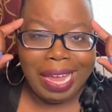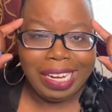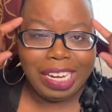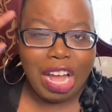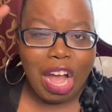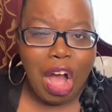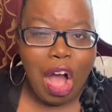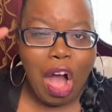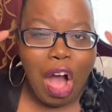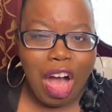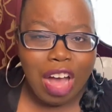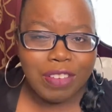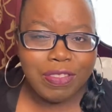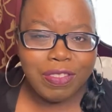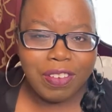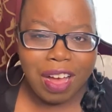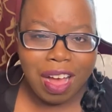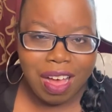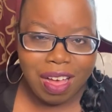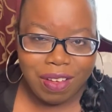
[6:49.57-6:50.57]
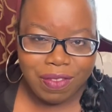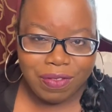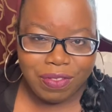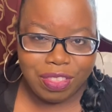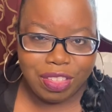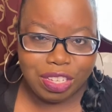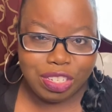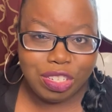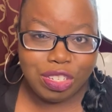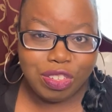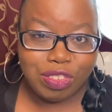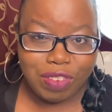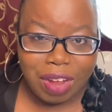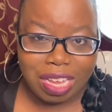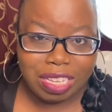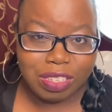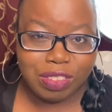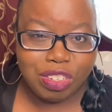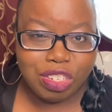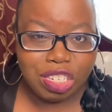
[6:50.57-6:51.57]
off of the
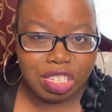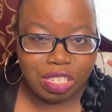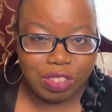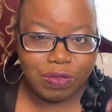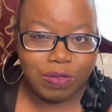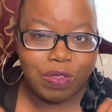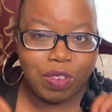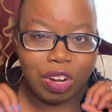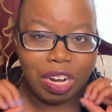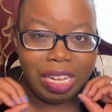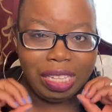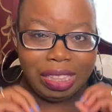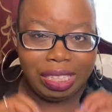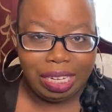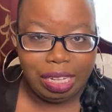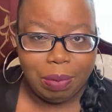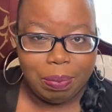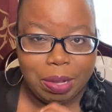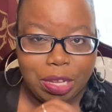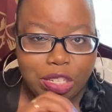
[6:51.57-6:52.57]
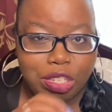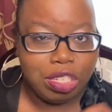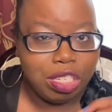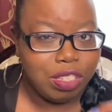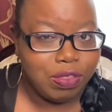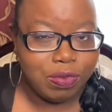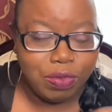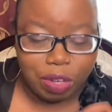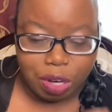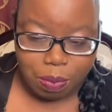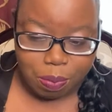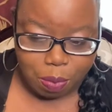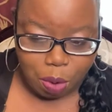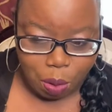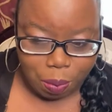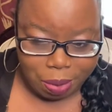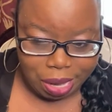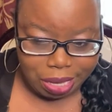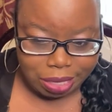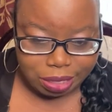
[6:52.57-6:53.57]
stress just for a little bit, just for a
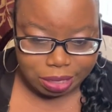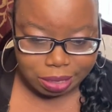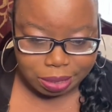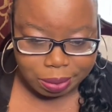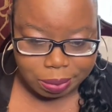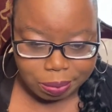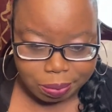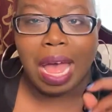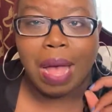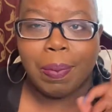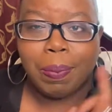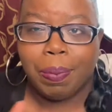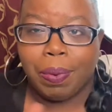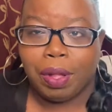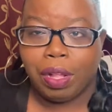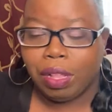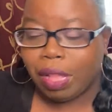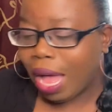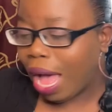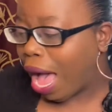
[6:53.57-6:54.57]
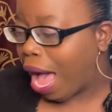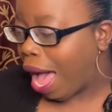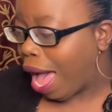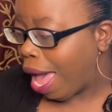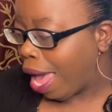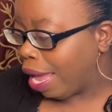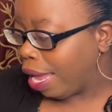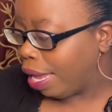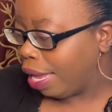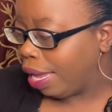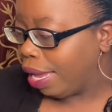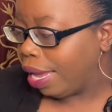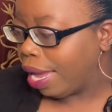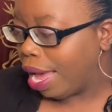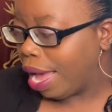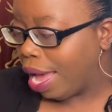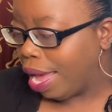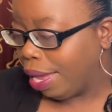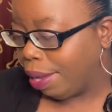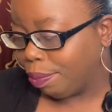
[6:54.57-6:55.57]
moment. Example, I
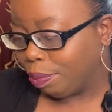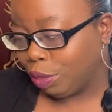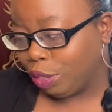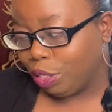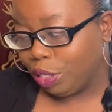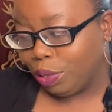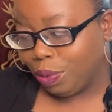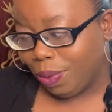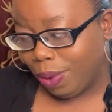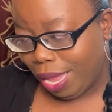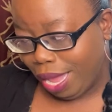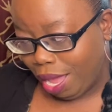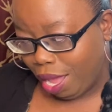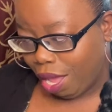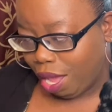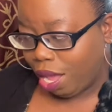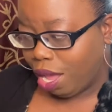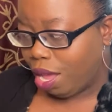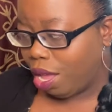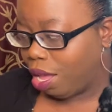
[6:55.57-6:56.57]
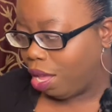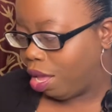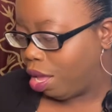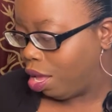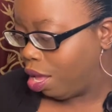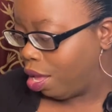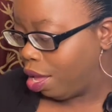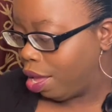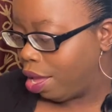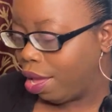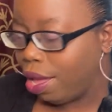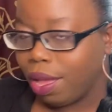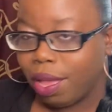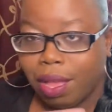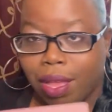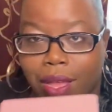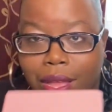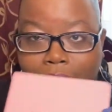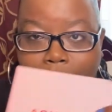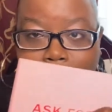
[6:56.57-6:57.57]
am doing
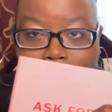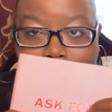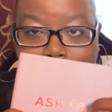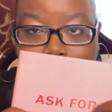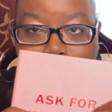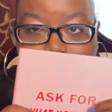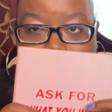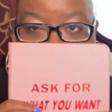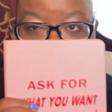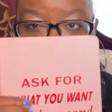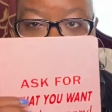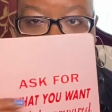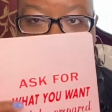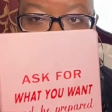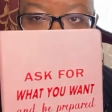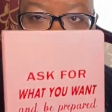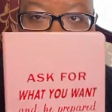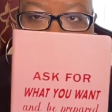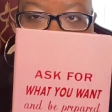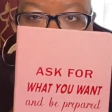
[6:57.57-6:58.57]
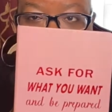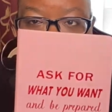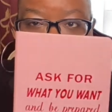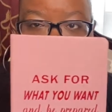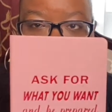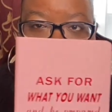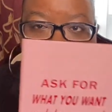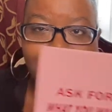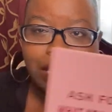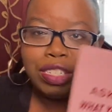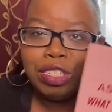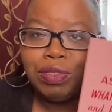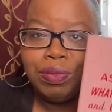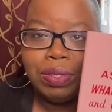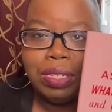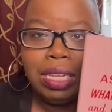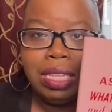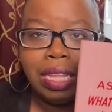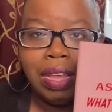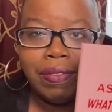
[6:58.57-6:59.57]
my journal, and I actually
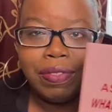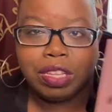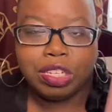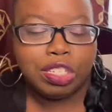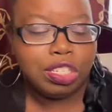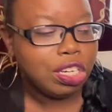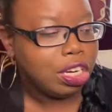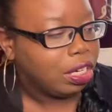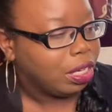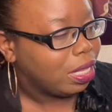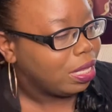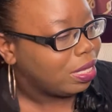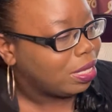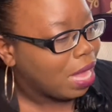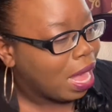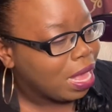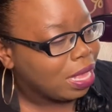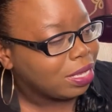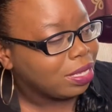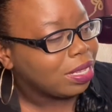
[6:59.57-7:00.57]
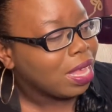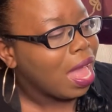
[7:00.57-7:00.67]
really love this journal. It says,